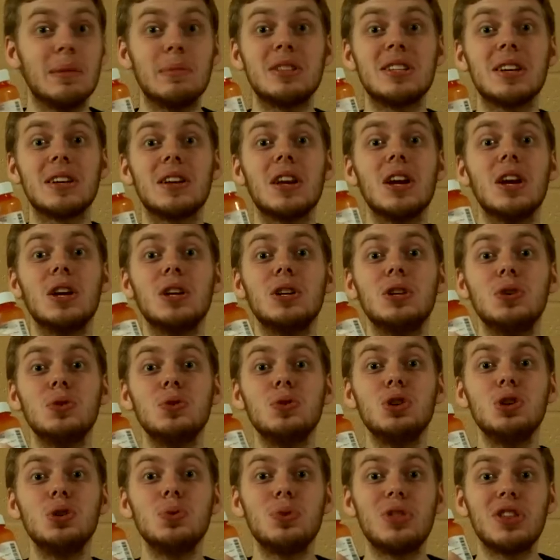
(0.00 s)
Let me tell you,
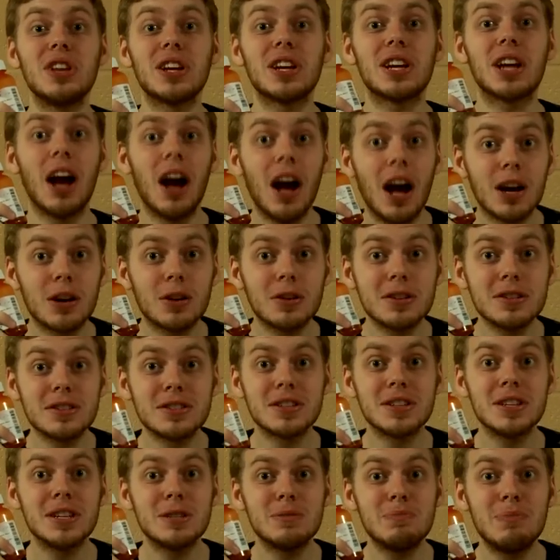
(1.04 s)
you, you think
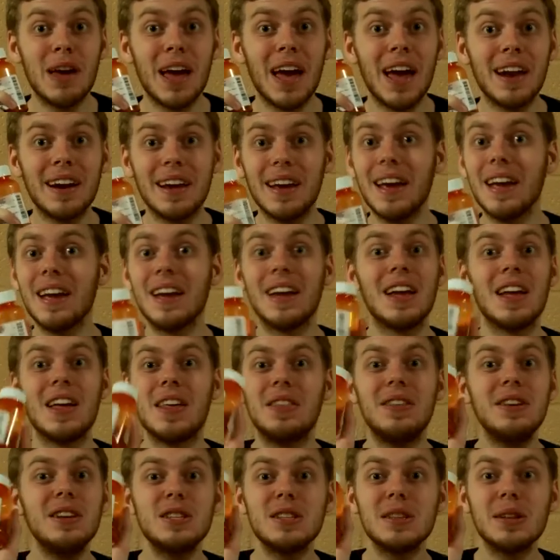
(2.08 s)
Congress is bad, huh?
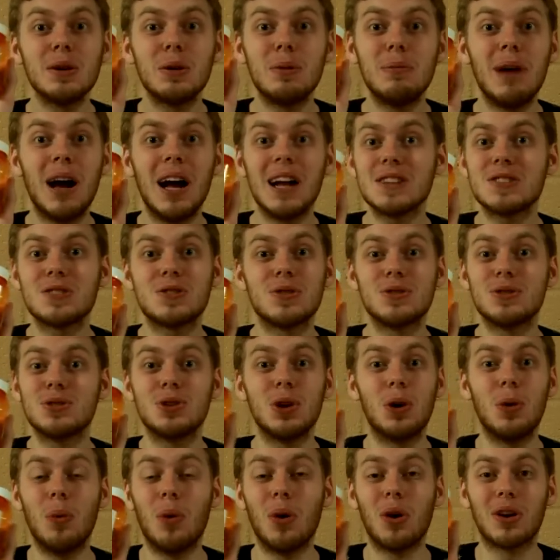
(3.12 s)
These little monsters
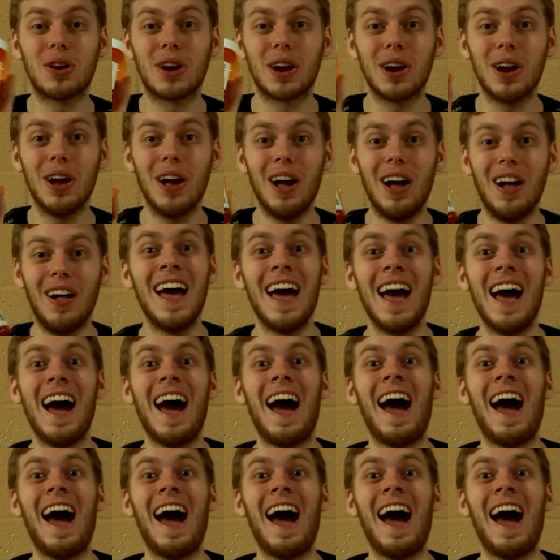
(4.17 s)
don't work at all.